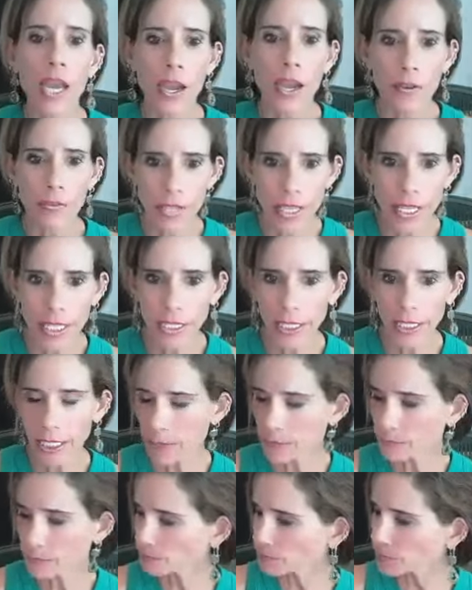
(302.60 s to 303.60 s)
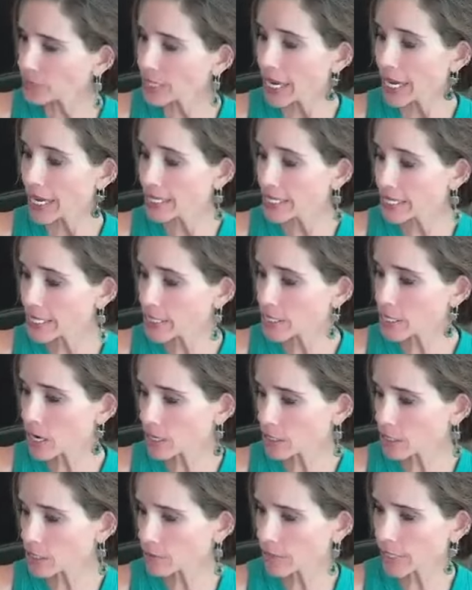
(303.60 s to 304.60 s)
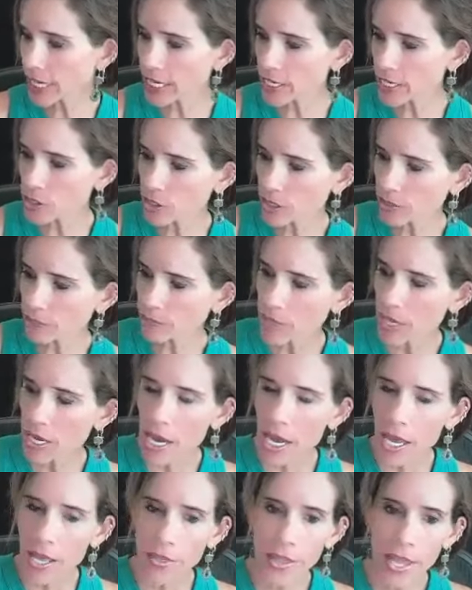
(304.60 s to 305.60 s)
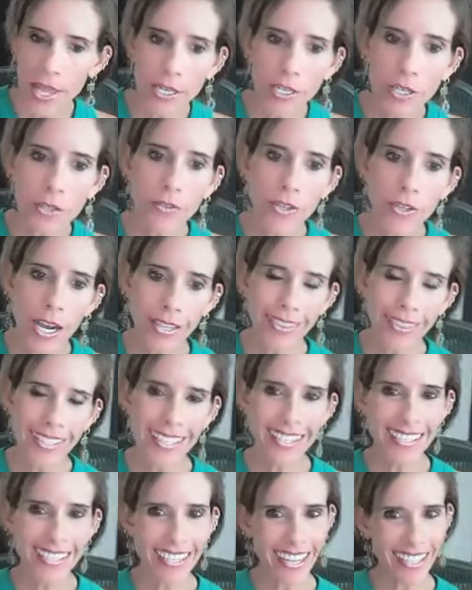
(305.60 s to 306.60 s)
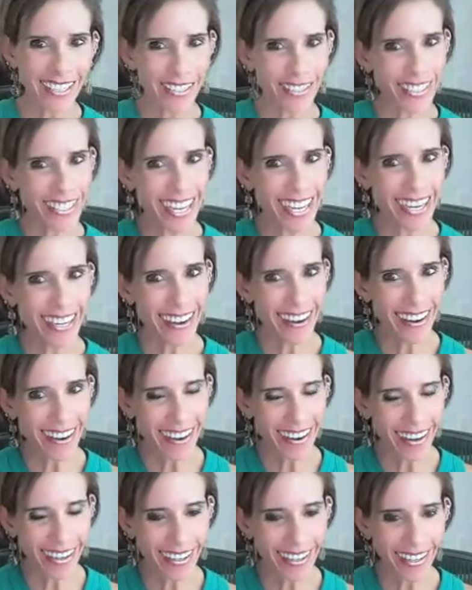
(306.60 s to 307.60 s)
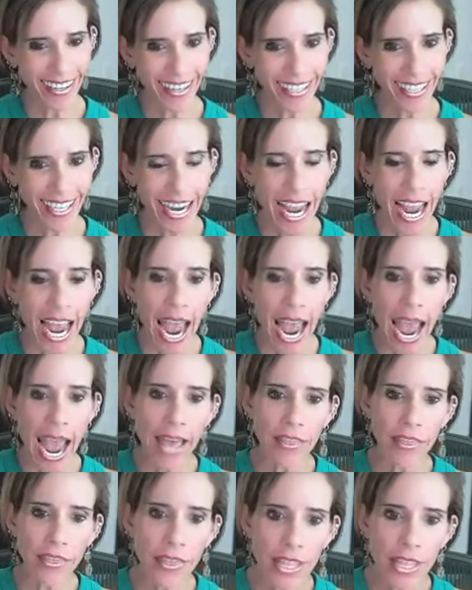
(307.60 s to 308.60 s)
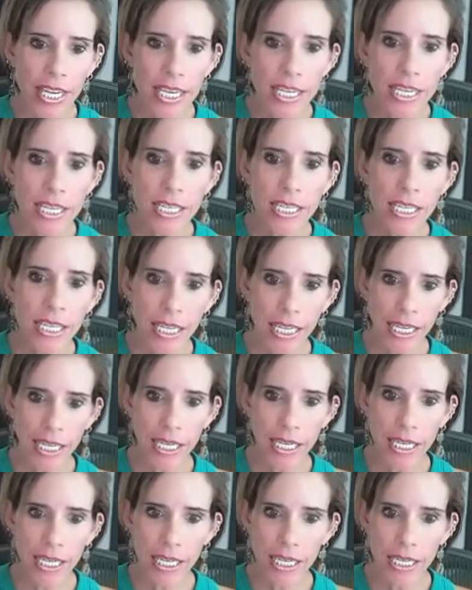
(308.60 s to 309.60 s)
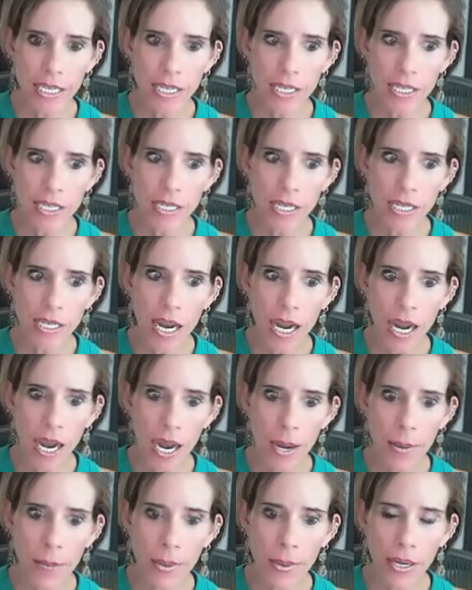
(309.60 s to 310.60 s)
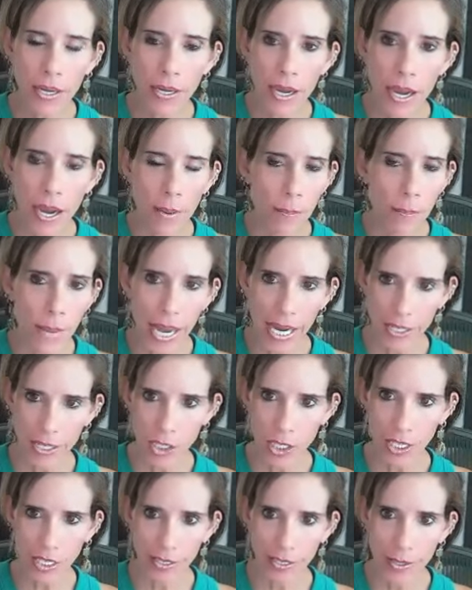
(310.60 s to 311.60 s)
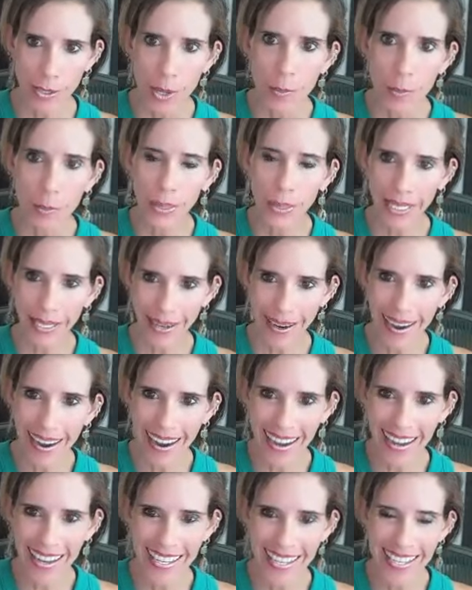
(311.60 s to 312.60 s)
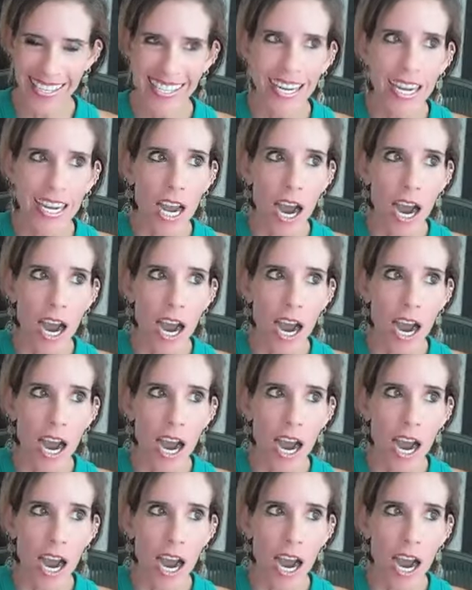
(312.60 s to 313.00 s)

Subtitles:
of healing and detoxification. Then you've got the acceleridine iodine. And this is magic because